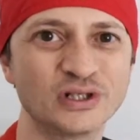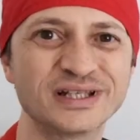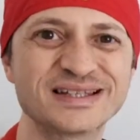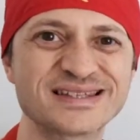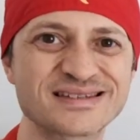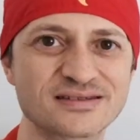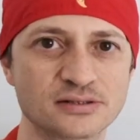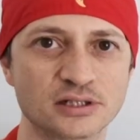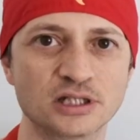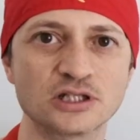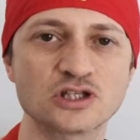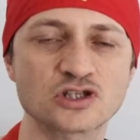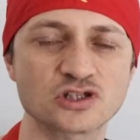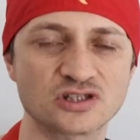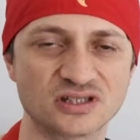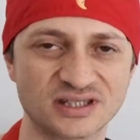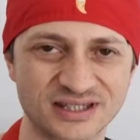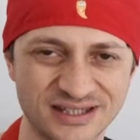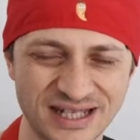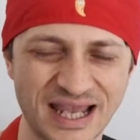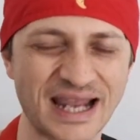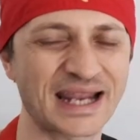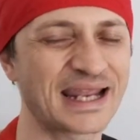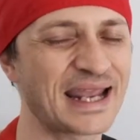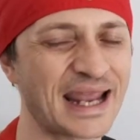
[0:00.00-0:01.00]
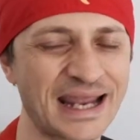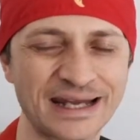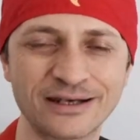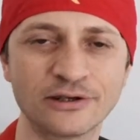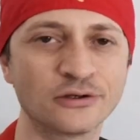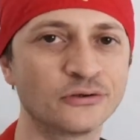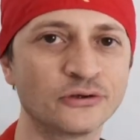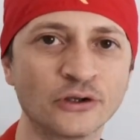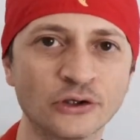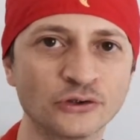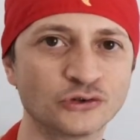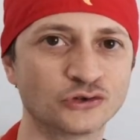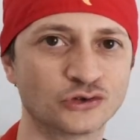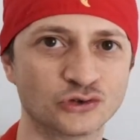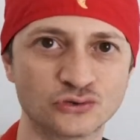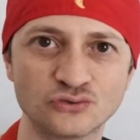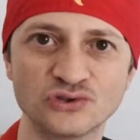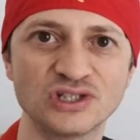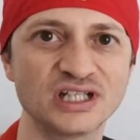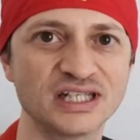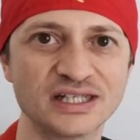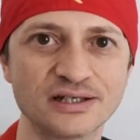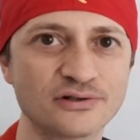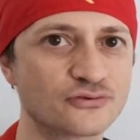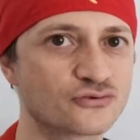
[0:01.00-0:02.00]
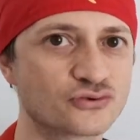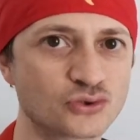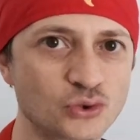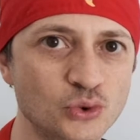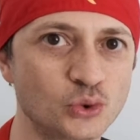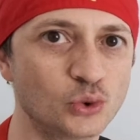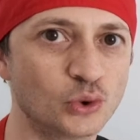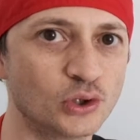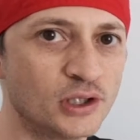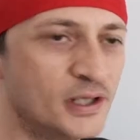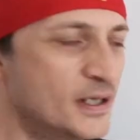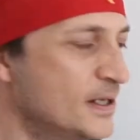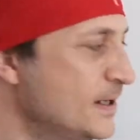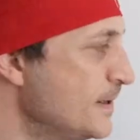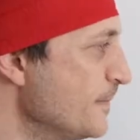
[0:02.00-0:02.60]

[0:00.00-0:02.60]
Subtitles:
It's again not really a rule,